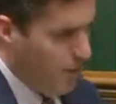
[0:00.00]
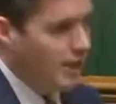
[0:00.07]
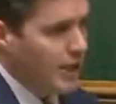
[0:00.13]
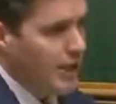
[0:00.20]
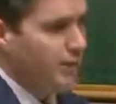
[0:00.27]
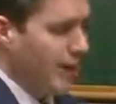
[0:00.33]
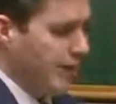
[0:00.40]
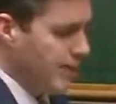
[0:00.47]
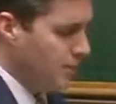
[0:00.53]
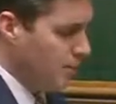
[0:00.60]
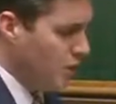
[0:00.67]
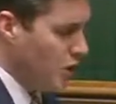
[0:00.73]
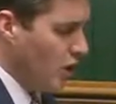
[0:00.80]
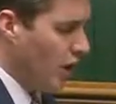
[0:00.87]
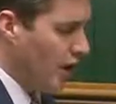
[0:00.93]
with the US,
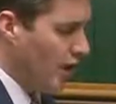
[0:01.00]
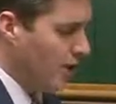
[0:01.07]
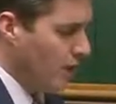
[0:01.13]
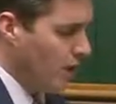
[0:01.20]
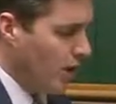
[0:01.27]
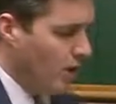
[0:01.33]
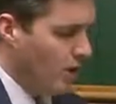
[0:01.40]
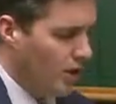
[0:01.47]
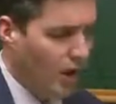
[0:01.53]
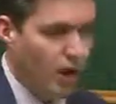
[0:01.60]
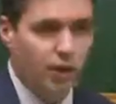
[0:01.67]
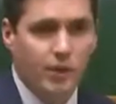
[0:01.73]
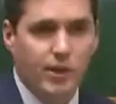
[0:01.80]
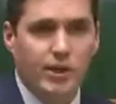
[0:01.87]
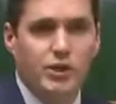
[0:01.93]
with China, with Hong
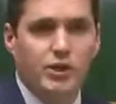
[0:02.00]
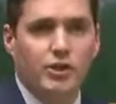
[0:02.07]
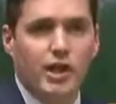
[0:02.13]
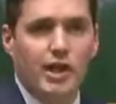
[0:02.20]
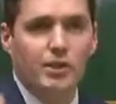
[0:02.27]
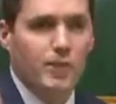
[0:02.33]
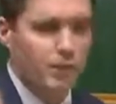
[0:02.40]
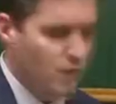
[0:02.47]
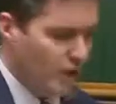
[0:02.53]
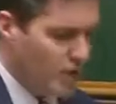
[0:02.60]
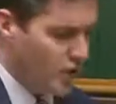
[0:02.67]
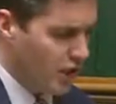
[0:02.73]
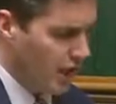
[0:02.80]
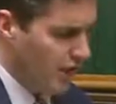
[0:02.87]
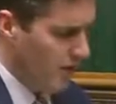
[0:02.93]
Kong, with Australia, with
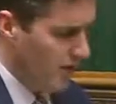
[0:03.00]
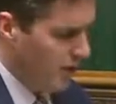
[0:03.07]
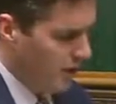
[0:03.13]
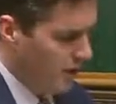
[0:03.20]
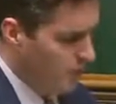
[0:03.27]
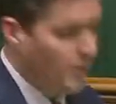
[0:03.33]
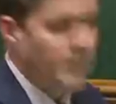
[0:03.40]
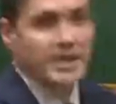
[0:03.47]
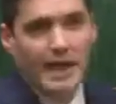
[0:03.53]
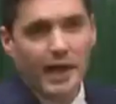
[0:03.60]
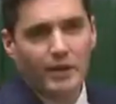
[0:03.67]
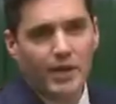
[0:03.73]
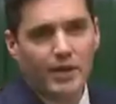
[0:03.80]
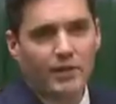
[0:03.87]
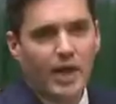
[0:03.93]
Russia, with
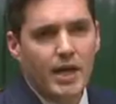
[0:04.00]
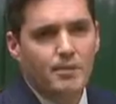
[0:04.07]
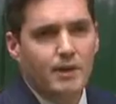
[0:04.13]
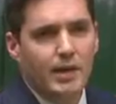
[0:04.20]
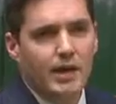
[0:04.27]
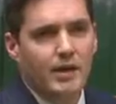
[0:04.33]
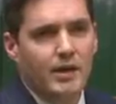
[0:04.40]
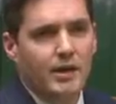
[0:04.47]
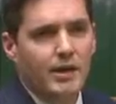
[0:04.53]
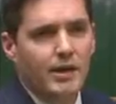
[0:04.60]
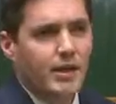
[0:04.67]
Saudi Arabia.